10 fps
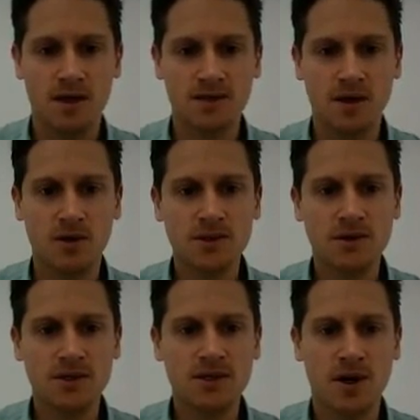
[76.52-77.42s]
There's
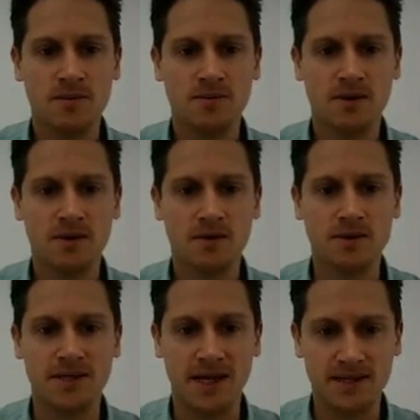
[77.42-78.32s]
also a term
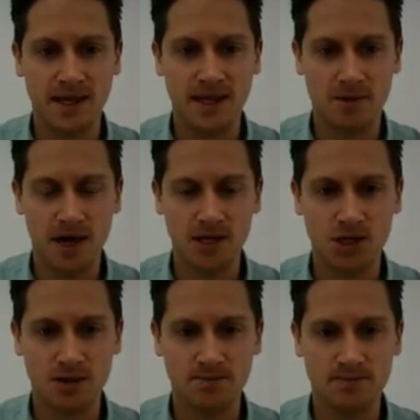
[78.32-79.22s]

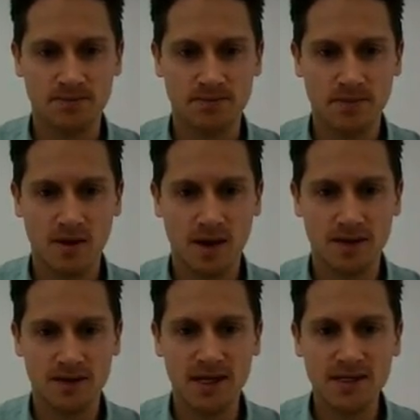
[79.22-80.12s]
deceleration.
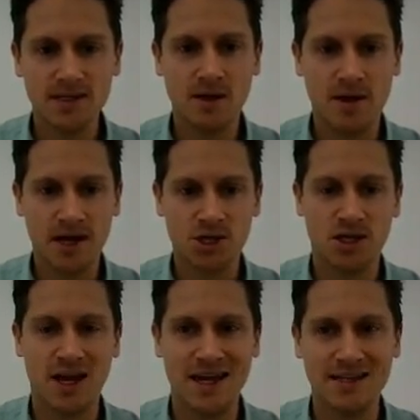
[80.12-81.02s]

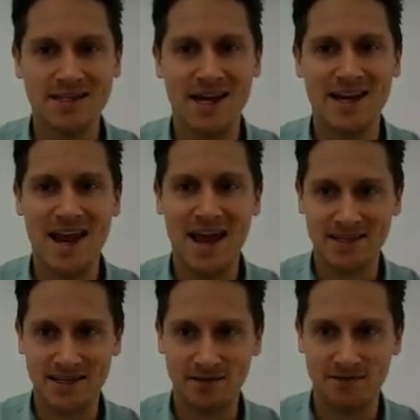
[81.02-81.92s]
Deceleration is
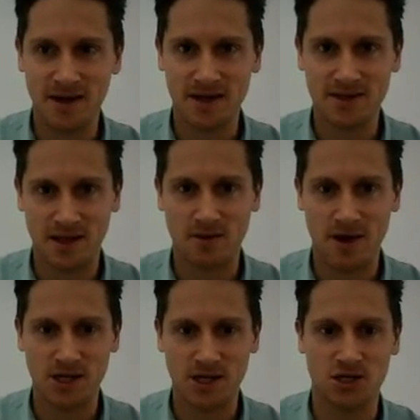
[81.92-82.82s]
negative
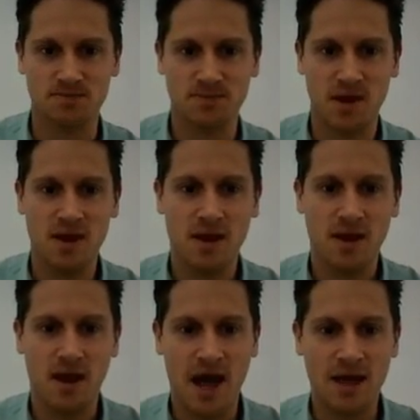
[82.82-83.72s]
acceleration.
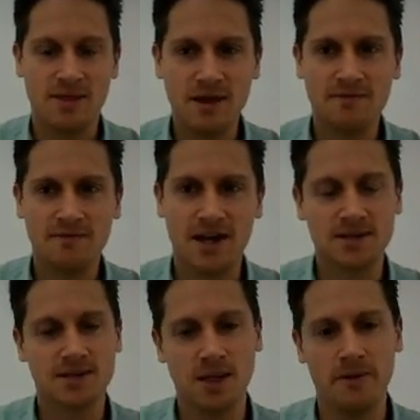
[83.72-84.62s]
And think of that
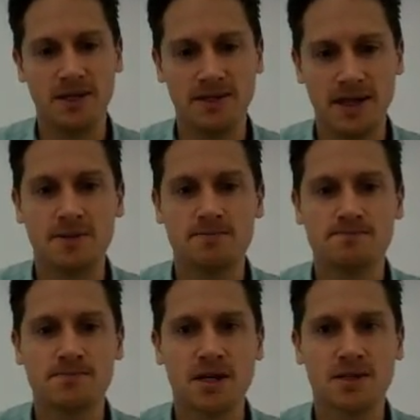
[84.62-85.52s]
as slowing
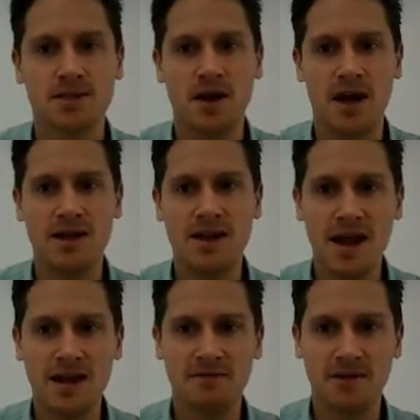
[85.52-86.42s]
down. So a
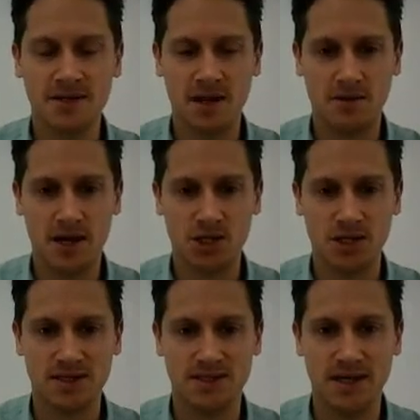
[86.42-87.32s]
negative
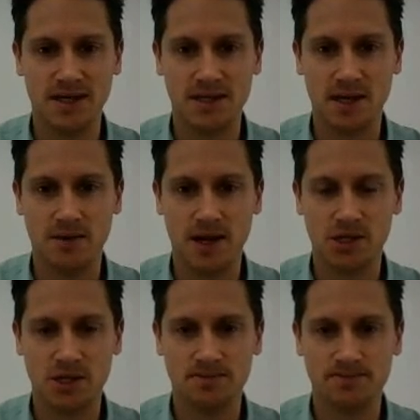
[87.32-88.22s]
acceleration is
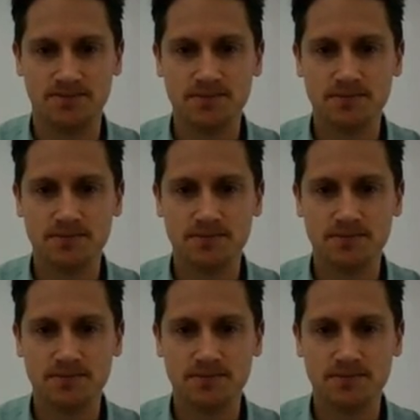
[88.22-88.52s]
deceleration.